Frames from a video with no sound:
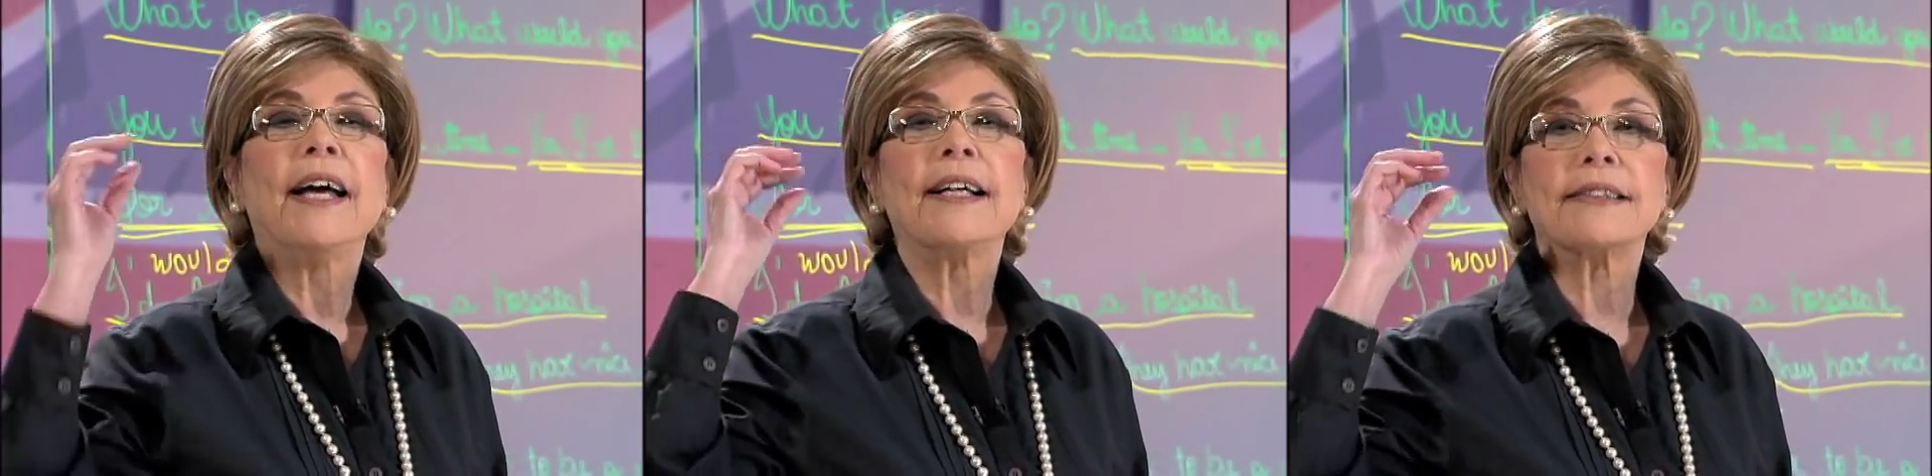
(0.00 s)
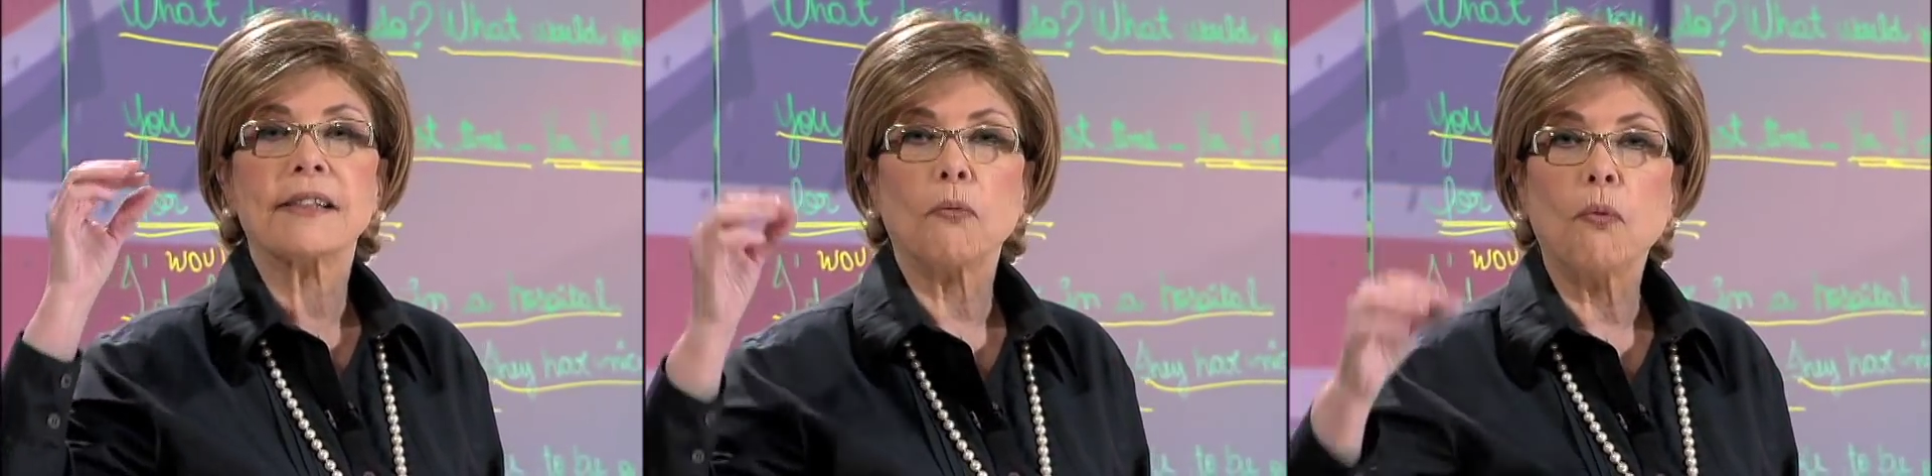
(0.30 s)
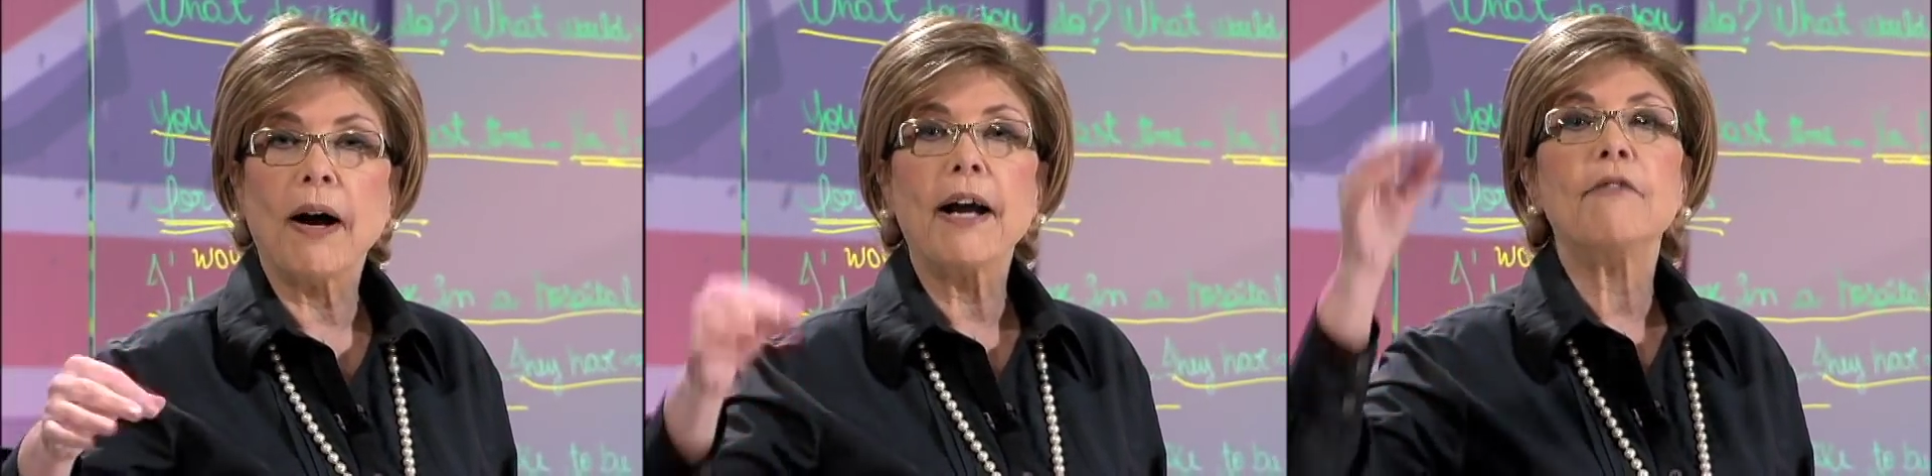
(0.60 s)
as a
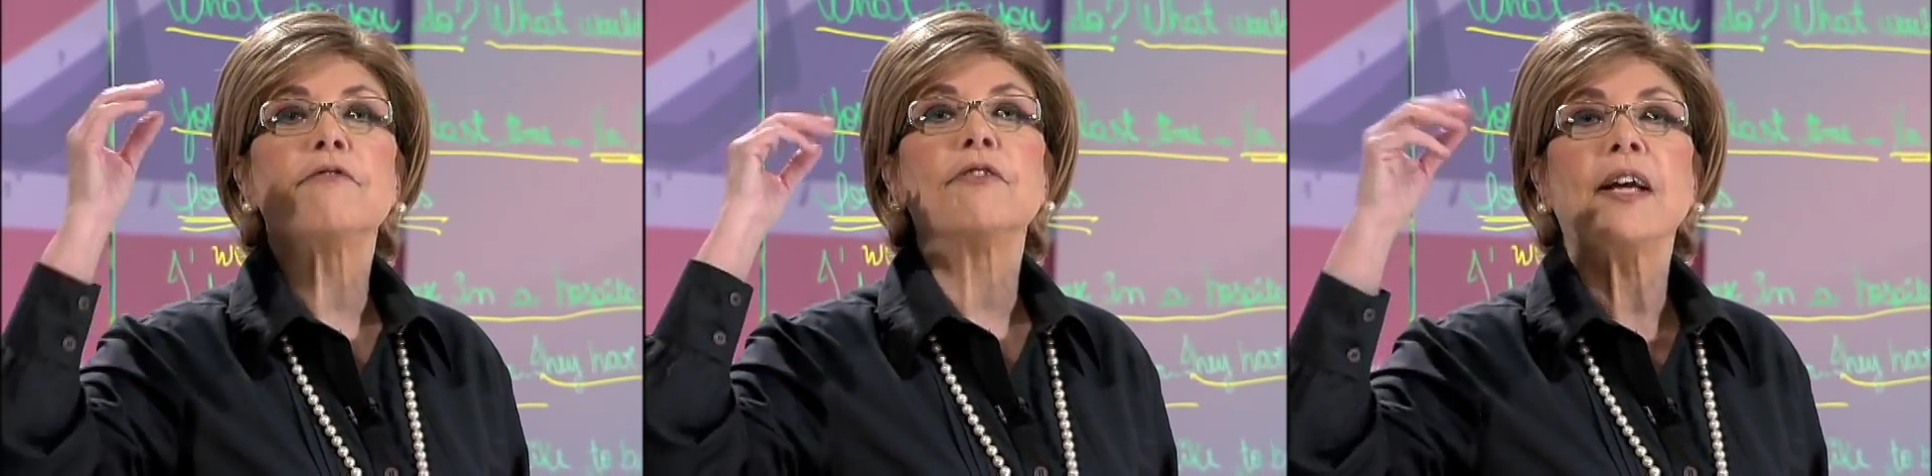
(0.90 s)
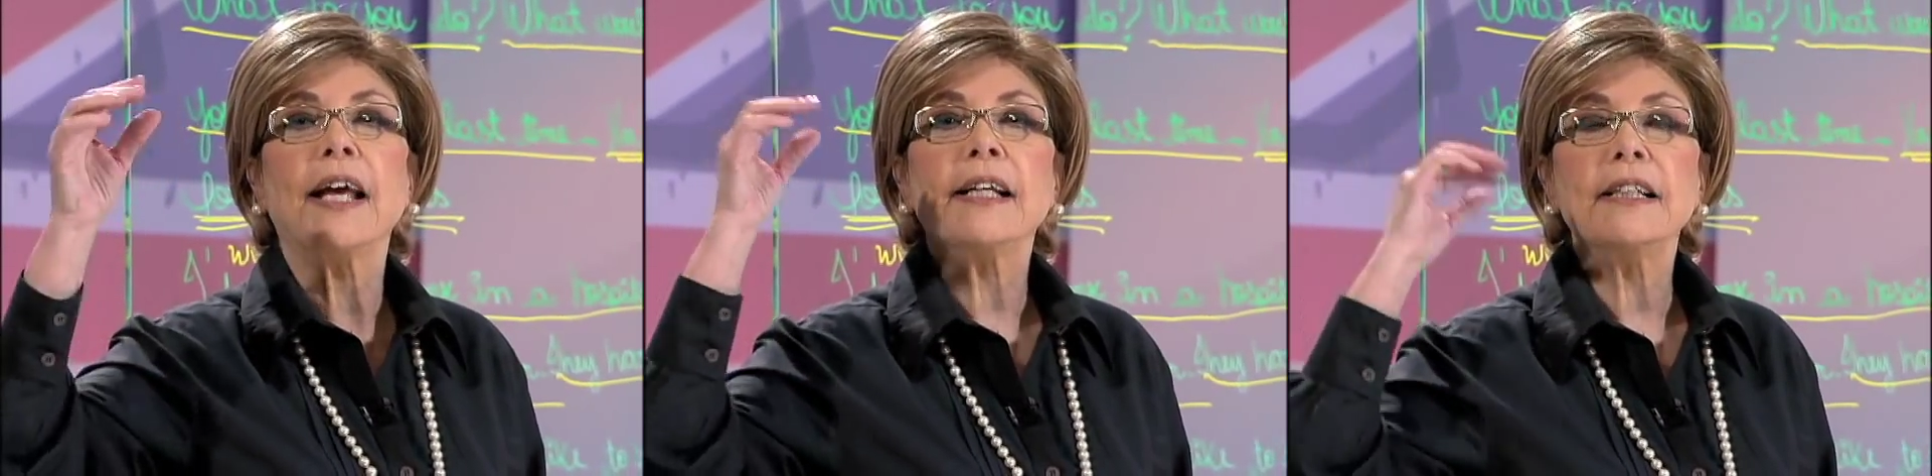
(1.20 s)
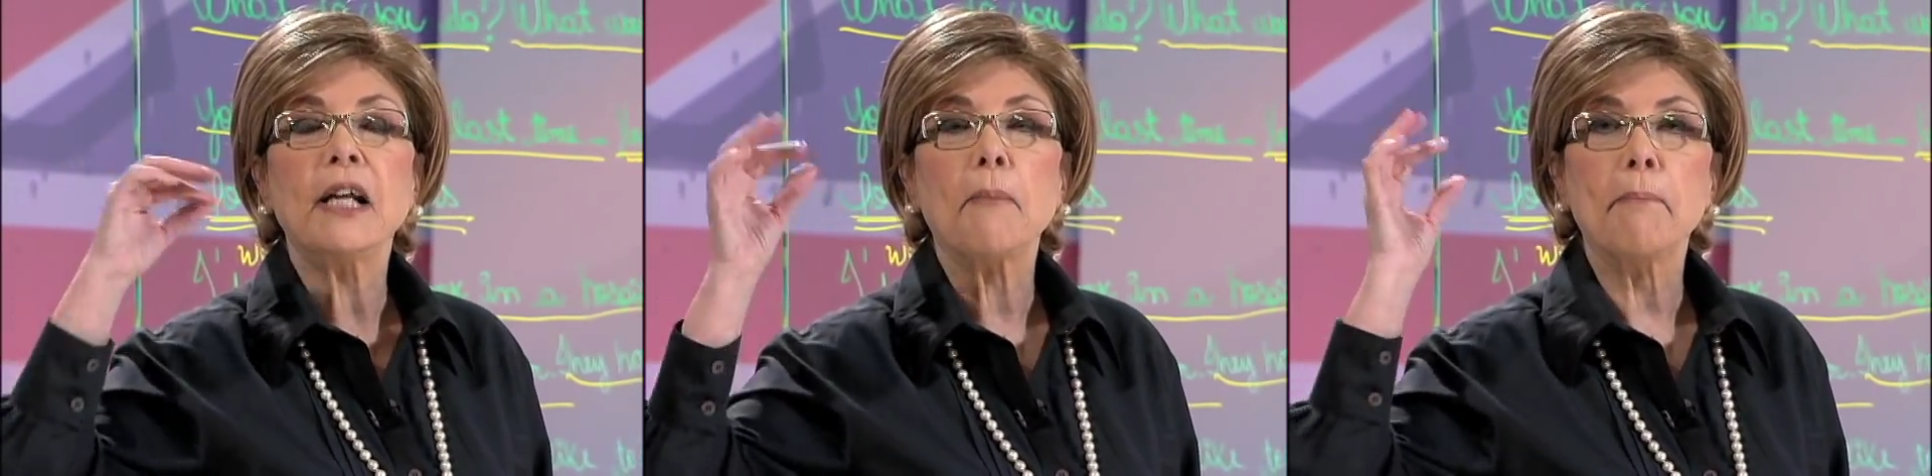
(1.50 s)
wife and a